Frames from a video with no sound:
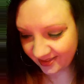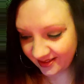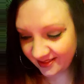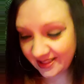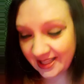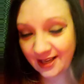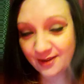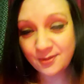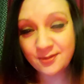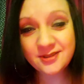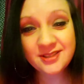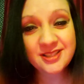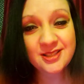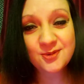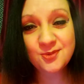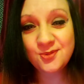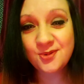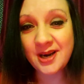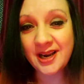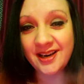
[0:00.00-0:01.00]
They will
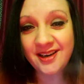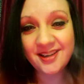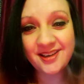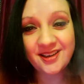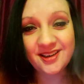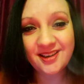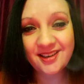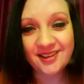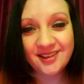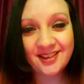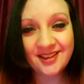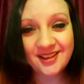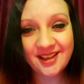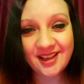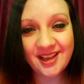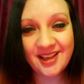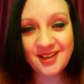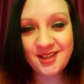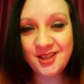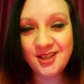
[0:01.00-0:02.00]
swear
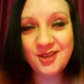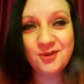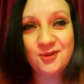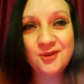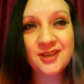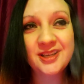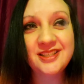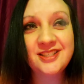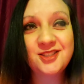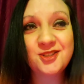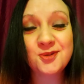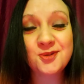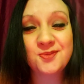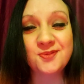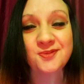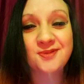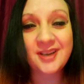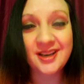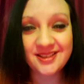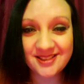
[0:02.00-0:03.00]
you can
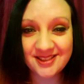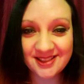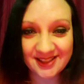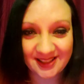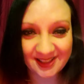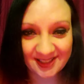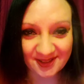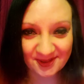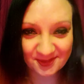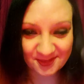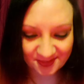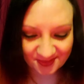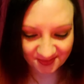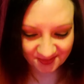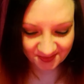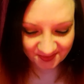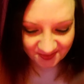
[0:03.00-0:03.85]
trust them.